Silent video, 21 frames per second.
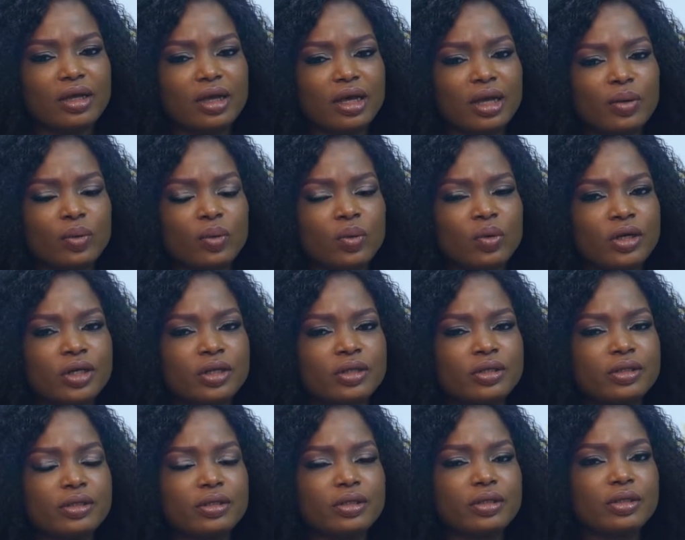I
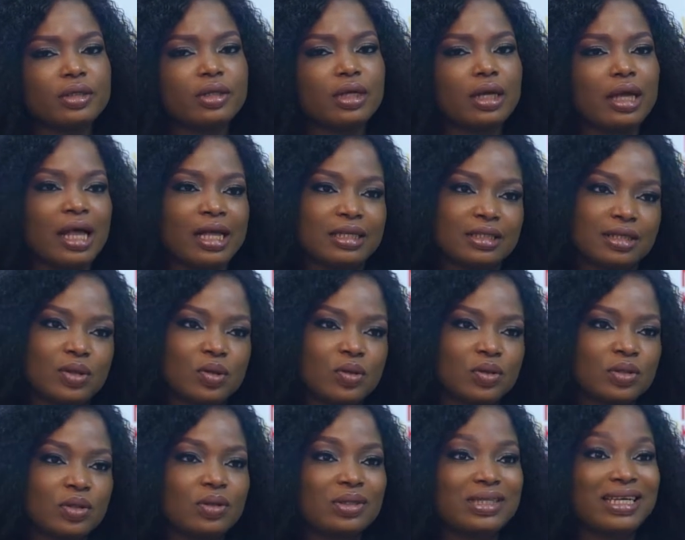worked as a
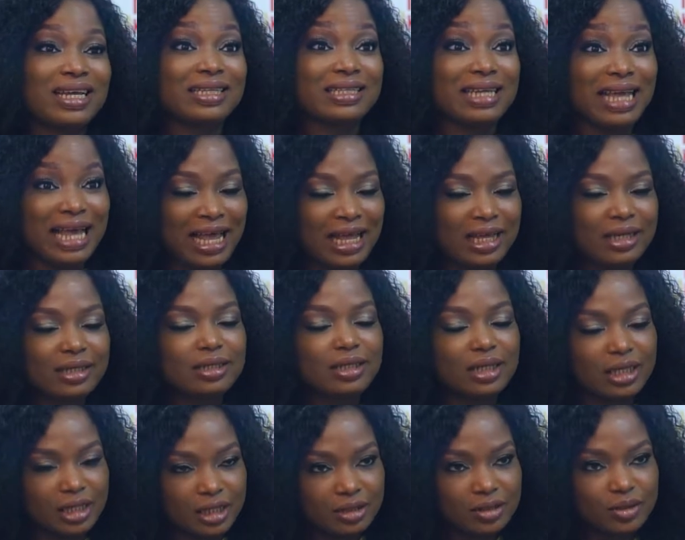consultant and
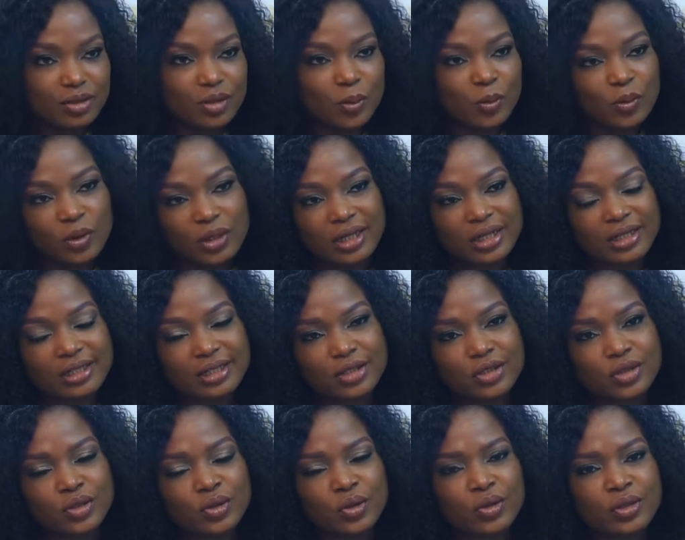in some
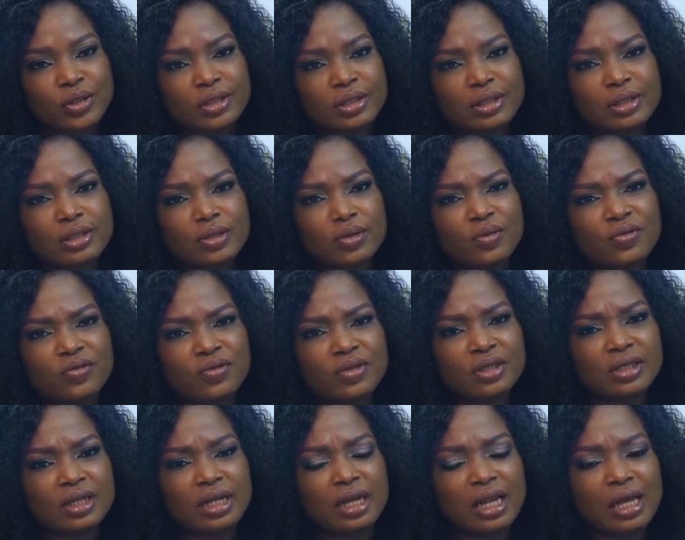organizations
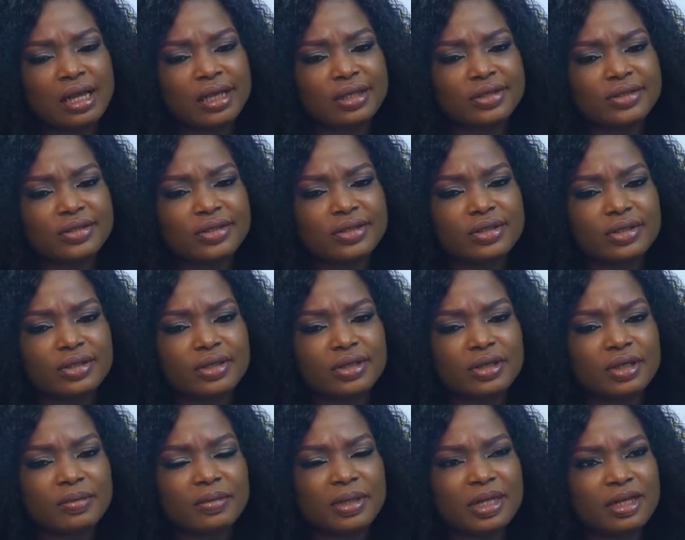over the last
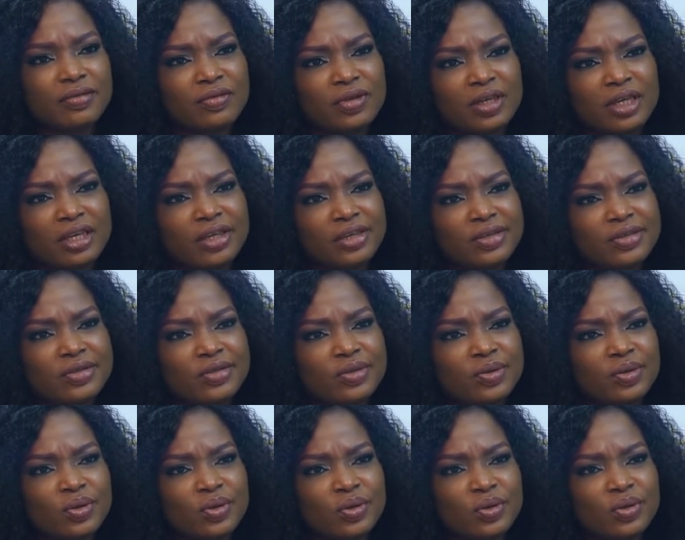um, 11 years.
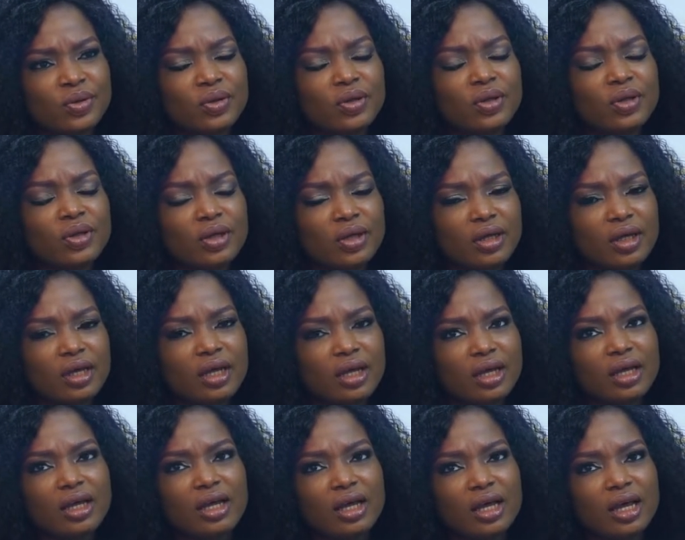So
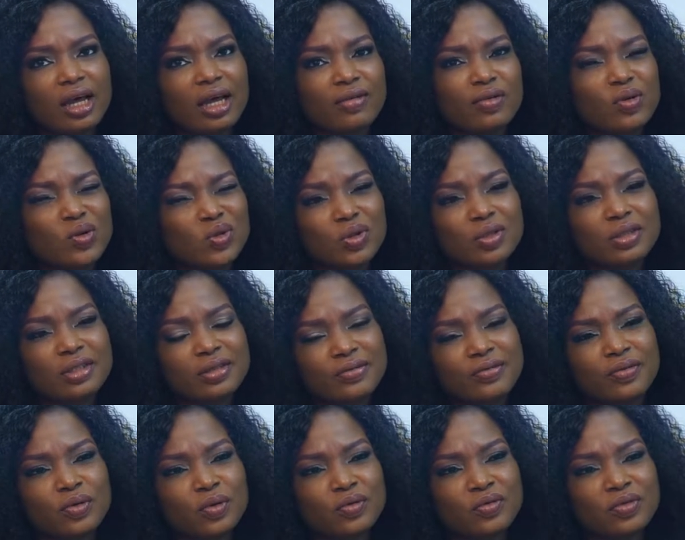I've consulted
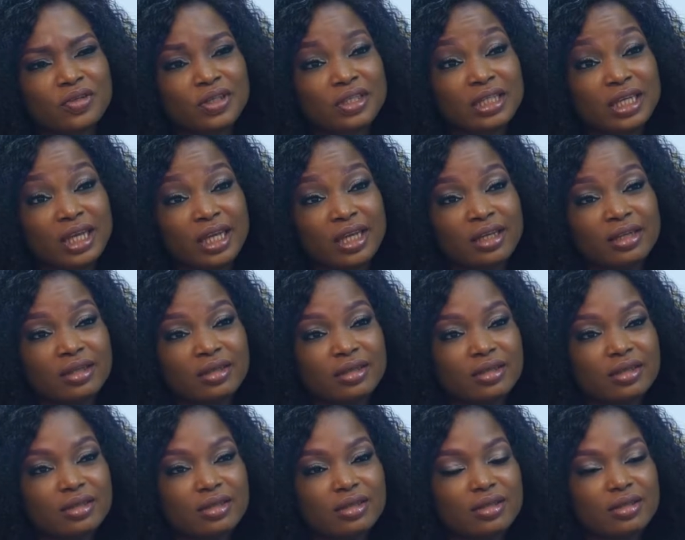for over
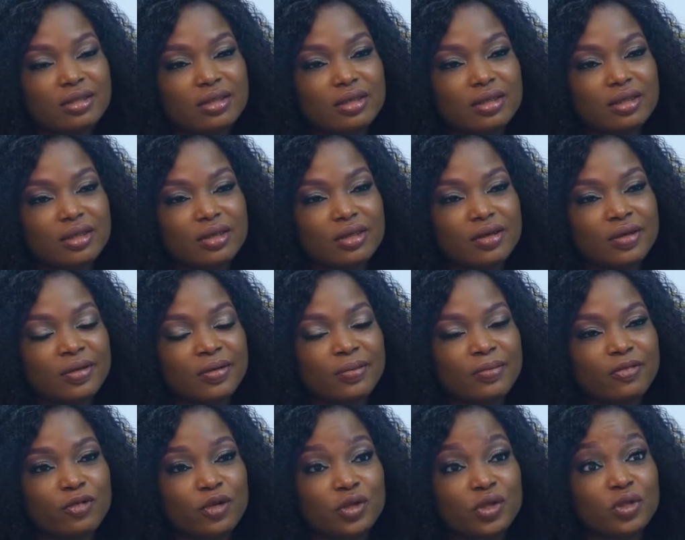10
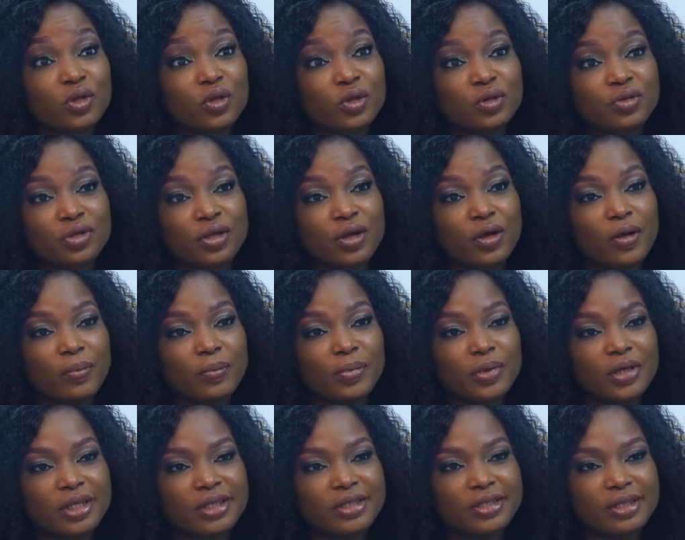um, Fortune 100
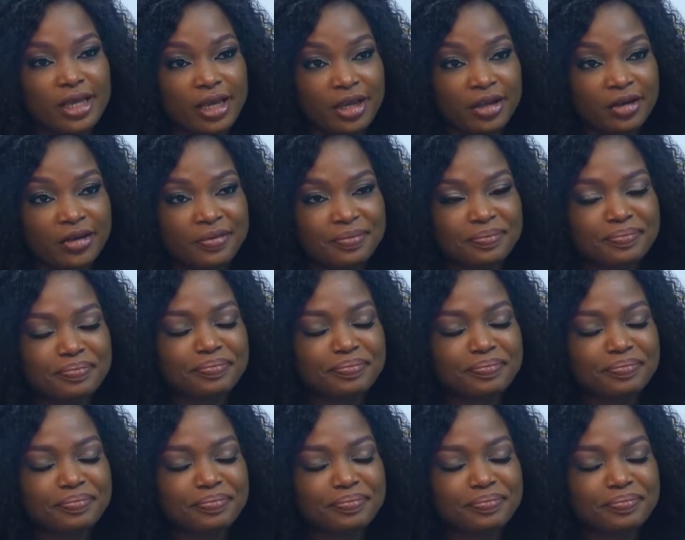companies here.